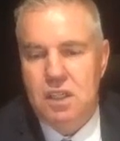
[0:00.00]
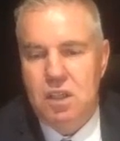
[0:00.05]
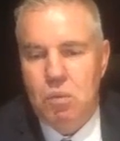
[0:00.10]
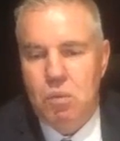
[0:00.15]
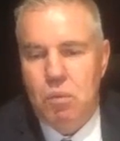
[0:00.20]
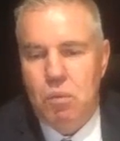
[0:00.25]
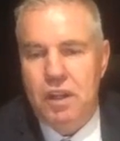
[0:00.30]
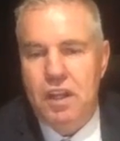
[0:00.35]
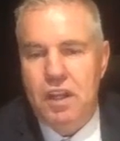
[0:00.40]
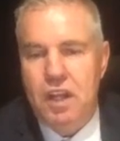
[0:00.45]

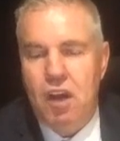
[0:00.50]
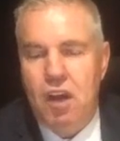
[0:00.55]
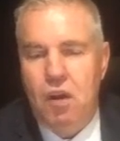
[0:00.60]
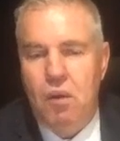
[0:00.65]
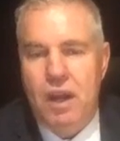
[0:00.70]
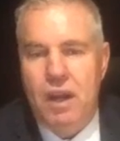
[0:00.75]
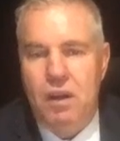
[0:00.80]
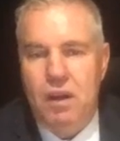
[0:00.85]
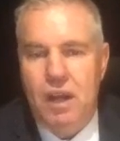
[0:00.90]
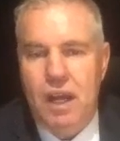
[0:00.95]
we know
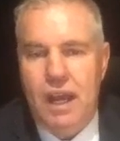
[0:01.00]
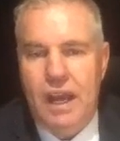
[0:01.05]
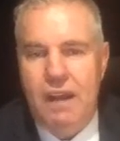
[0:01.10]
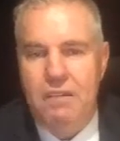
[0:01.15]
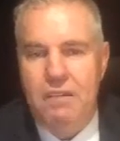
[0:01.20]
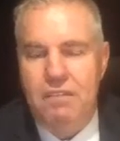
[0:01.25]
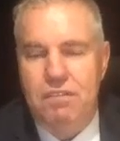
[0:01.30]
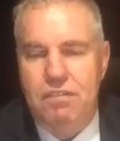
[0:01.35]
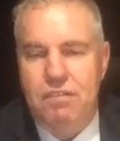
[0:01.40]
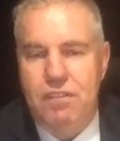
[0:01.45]

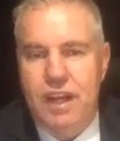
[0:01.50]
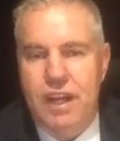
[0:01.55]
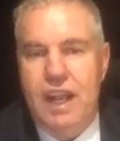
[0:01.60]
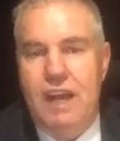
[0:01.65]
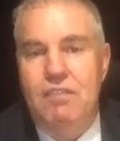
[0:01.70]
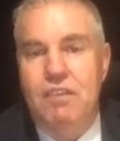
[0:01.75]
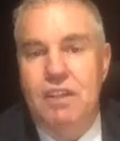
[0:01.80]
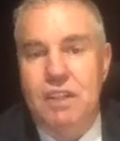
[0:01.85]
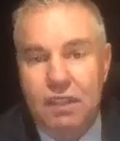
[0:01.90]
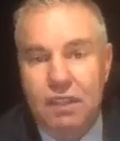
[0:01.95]

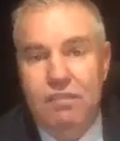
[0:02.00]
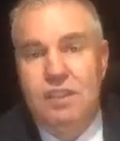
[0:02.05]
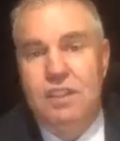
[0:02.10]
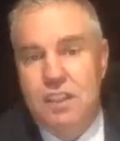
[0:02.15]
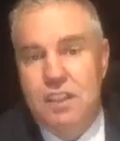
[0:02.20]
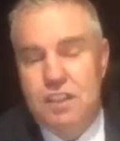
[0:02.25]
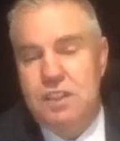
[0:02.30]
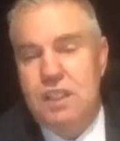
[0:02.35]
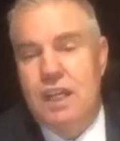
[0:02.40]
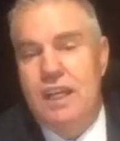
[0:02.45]
having lived in
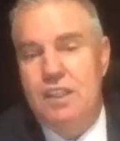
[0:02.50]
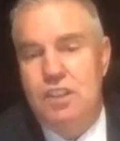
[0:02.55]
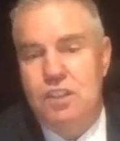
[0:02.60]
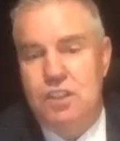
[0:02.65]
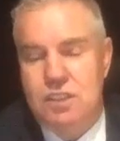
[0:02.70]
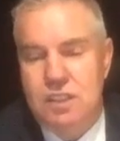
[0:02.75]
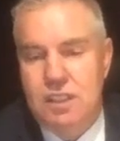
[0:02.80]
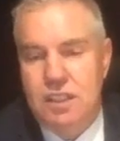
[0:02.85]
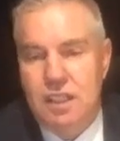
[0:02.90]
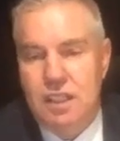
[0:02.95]
the
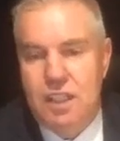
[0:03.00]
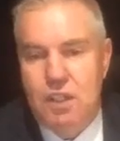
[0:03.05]
States,